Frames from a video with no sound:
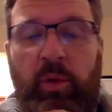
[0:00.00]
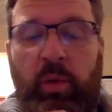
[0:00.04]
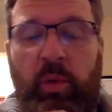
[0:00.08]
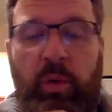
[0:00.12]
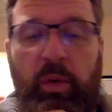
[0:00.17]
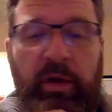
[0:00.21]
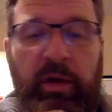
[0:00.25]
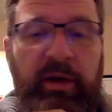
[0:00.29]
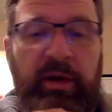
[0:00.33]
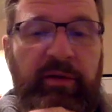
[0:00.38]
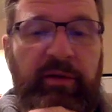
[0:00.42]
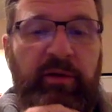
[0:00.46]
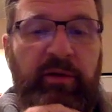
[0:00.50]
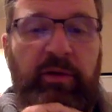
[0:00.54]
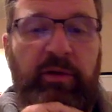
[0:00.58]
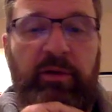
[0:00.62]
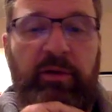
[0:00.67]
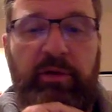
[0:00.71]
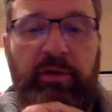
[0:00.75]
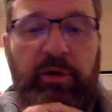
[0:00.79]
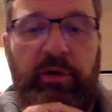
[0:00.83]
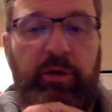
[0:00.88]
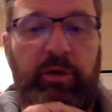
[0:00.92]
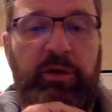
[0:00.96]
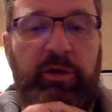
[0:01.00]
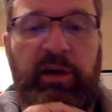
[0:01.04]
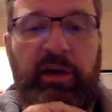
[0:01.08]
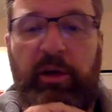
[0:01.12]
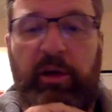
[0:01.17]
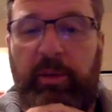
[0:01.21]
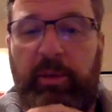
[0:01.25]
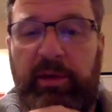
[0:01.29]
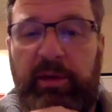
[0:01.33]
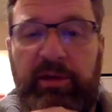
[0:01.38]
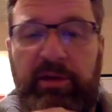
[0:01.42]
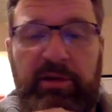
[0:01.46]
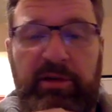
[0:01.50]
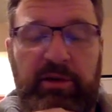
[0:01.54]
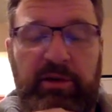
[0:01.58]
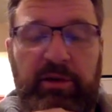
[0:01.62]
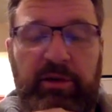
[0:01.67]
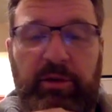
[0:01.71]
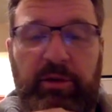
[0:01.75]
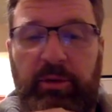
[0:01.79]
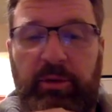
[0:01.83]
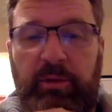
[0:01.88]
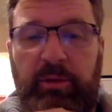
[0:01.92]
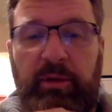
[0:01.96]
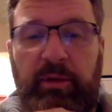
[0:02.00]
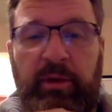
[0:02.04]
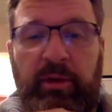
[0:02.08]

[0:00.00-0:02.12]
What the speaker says: whatever you tell me to do.